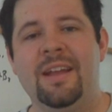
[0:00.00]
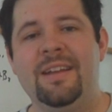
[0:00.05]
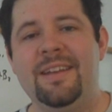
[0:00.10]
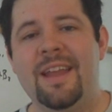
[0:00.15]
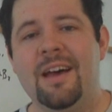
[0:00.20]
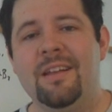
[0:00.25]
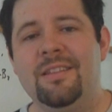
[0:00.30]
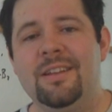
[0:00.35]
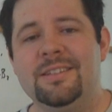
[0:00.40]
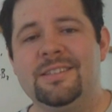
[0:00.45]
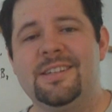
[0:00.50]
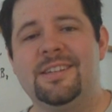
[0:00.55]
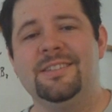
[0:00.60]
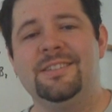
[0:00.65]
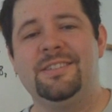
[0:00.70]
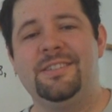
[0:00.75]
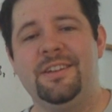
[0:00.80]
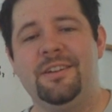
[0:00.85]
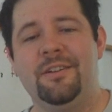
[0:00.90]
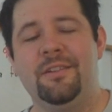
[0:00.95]
Now let's
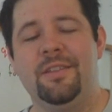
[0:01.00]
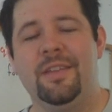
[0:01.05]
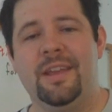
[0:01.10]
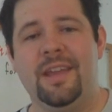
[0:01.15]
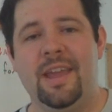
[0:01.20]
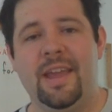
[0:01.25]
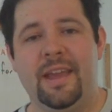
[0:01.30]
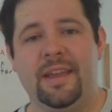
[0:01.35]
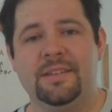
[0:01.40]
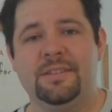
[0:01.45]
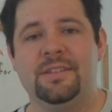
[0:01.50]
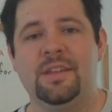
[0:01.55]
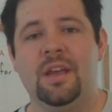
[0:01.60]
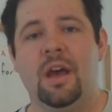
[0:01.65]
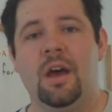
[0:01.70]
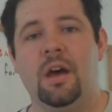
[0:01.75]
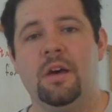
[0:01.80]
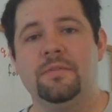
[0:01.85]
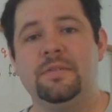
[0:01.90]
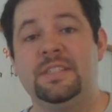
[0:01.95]
consider the
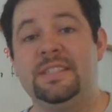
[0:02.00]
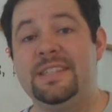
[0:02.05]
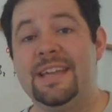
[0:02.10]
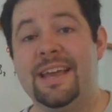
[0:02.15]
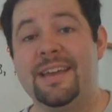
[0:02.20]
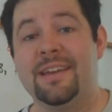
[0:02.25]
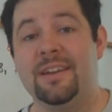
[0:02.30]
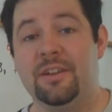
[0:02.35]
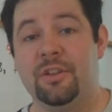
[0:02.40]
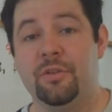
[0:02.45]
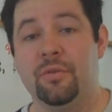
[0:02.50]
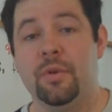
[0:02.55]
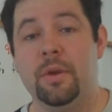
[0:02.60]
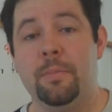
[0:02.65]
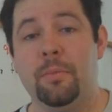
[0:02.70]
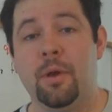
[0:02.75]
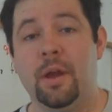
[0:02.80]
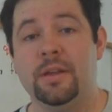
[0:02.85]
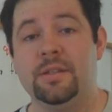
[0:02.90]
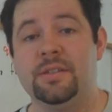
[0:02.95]
case of second-degree
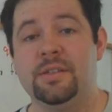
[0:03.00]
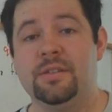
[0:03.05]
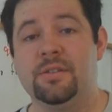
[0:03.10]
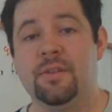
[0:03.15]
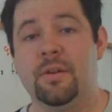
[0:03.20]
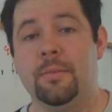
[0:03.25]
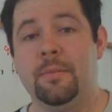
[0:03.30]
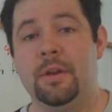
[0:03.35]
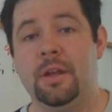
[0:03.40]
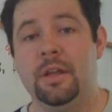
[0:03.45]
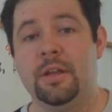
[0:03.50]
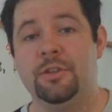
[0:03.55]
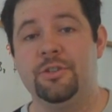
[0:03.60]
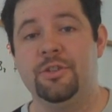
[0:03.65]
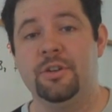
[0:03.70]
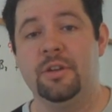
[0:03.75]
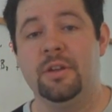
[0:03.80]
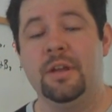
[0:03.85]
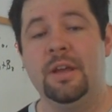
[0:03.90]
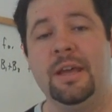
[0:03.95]
price
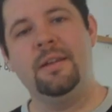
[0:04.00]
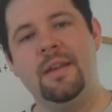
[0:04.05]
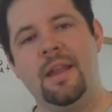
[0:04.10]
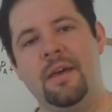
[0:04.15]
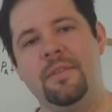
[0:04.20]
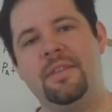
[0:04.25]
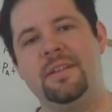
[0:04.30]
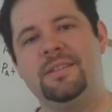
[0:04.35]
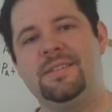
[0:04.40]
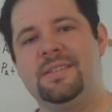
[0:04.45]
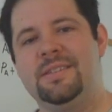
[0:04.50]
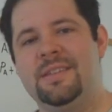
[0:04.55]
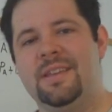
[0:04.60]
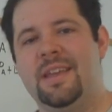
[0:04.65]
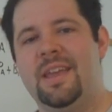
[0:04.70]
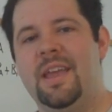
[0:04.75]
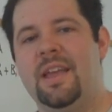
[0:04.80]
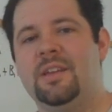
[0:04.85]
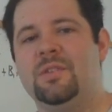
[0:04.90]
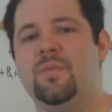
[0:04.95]
discrimination. Now this is
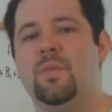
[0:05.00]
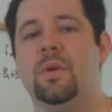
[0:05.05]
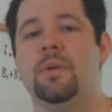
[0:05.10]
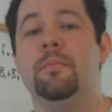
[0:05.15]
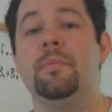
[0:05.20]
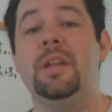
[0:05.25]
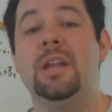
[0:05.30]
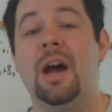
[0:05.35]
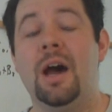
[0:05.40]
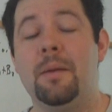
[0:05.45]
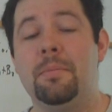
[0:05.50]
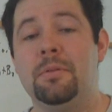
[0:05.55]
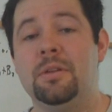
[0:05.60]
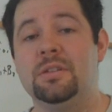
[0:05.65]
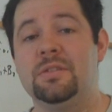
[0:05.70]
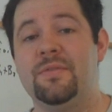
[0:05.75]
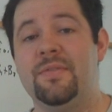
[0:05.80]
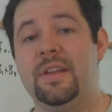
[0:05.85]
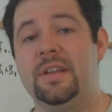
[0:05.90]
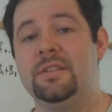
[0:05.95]
a case where a
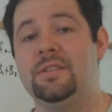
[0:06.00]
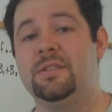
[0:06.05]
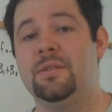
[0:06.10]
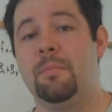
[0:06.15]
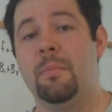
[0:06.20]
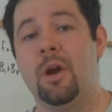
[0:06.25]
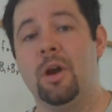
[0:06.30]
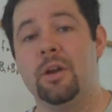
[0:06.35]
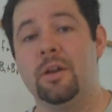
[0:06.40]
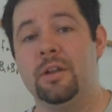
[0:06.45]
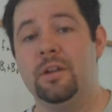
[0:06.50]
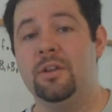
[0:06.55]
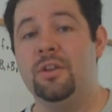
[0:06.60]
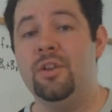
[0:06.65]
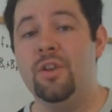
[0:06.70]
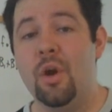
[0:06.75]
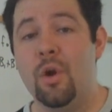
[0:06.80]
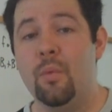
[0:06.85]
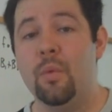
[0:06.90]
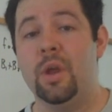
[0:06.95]
monopolist faces a market
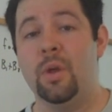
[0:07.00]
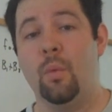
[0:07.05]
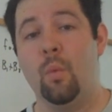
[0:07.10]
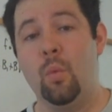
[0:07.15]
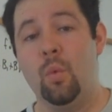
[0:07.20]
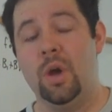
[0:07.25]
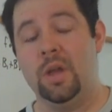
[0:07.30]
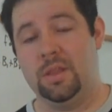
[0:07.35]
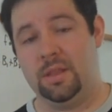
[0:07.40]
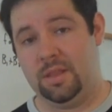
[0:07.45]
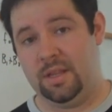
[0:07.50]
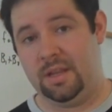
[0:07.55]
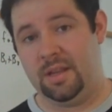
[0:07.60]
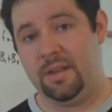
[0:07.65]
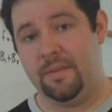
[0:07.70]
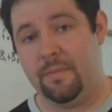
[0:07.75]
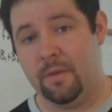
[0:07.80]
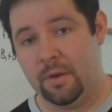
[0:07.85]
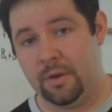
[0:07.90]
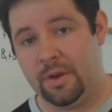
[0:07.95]
knowing what the
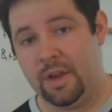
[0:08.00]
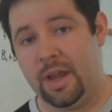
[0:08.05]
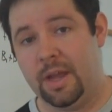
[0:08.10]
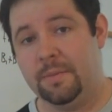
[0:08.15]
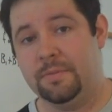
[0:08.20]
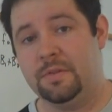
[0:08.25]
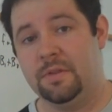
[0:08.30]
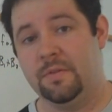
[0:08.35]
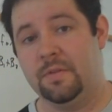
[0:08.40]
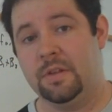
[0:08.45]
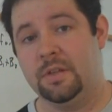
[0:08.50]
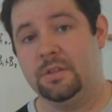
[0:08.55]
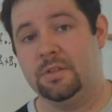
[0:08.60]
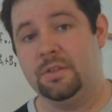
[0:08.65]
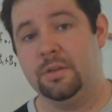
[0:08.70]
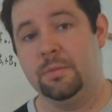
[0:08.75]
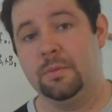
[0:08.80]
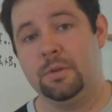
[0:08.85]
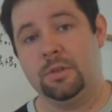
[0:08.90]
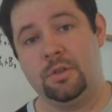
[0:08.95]
different types of
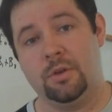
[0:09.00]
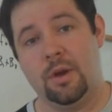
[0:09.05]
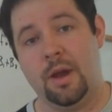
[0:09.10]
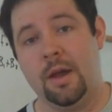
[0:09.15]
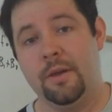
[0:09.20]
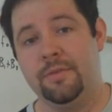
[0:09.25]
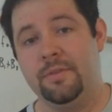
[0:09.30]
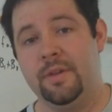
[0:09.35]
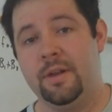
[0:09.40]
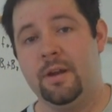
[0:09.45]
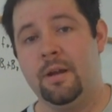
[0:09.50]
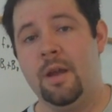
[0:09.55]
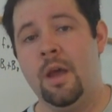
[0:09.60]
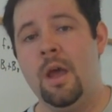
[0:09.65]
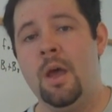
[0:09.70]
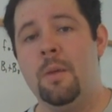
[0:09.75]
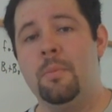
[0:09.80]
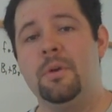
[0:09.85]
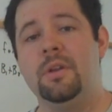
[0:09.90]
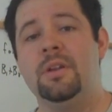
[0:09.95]
consumers are out there,
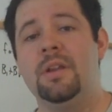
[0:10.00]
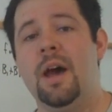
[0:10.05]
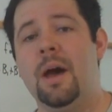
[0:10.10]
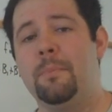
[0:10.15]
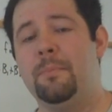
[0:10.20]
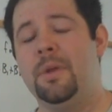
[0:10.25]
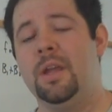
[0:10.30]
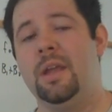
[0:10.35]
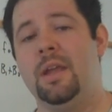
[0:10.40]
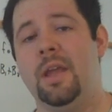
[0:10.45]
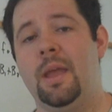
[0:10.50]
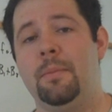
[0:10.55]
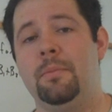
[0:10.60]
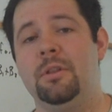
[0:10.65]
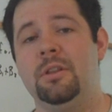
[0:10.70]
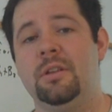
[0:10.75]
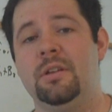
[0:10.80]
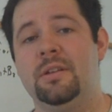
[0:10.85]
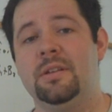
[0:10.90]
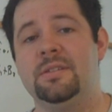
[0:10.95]
but not being
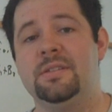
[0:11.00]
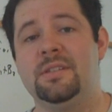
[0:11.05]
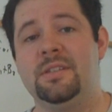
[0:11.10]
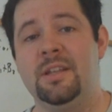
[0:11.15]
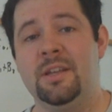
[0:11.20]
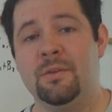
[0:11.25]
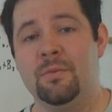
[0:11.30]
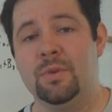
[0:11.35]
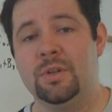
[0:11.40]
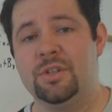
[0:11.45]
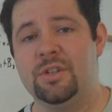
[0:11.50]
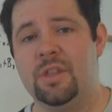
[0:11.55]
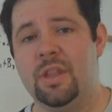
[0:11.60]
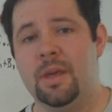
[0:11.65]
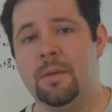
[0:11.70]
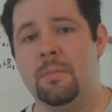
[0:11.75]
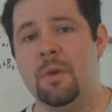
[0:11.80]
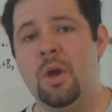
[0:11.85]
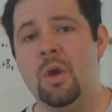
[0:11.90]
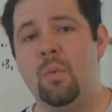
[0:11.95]
able to distinguish
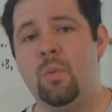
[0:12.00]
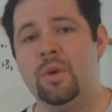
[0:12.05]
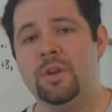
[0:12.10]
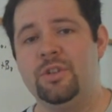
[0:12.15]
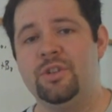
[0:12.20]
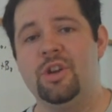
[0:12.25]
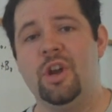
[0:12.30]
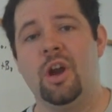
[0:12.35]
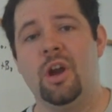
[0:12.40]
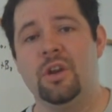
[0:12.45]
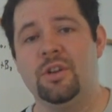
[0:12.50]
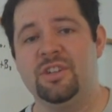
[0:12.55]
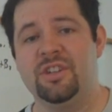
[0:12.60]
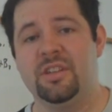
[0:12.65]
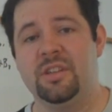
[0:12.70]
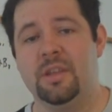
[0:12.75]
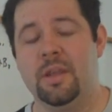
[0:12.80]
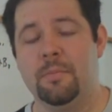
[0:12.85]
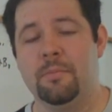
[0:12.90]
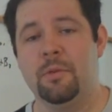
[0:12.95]
them when charging
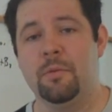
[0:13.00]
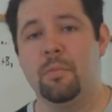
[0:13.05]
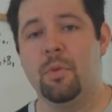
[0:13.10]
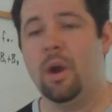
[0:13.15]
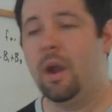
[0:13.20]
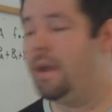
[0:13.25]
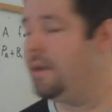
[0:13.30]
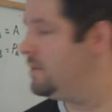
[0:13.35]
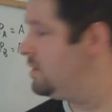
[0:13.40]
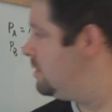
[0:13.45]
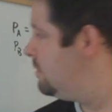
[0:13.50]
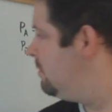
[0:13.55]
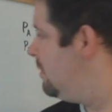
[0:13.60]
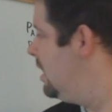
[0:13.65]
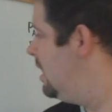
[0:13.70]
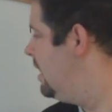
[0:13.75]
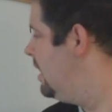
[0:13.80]
them the price.